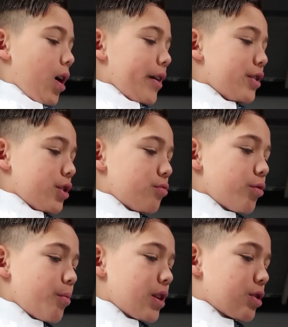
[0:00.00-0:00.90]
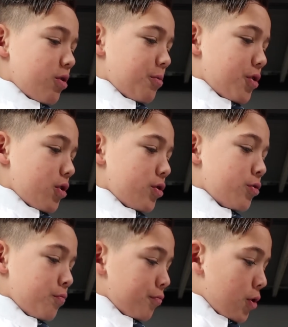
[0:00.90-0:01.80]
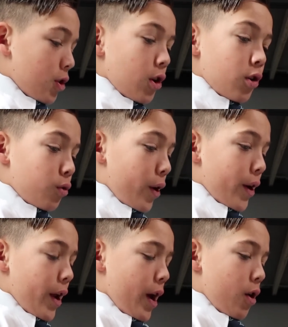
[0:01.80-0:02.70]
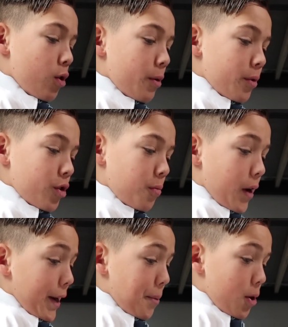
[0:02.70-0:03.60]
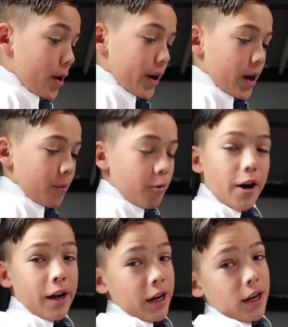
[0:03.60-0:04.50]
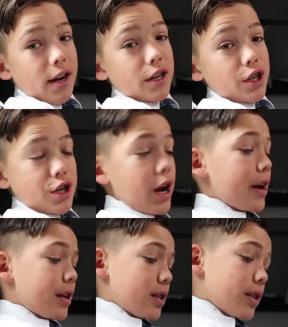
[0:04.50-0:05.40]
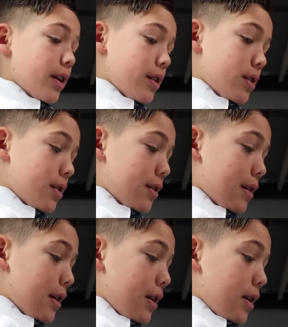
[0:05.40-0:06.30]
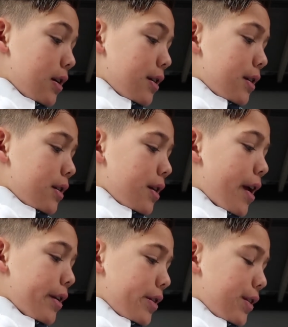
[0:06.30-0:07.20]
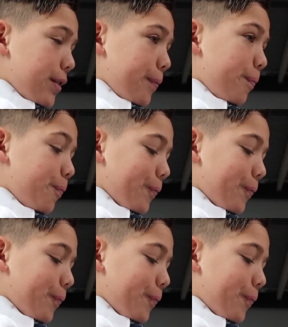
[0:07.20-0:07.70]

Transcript: I just read my scriptures. Right now, I'm in the Bible, and I'm reading Genesis nineteen.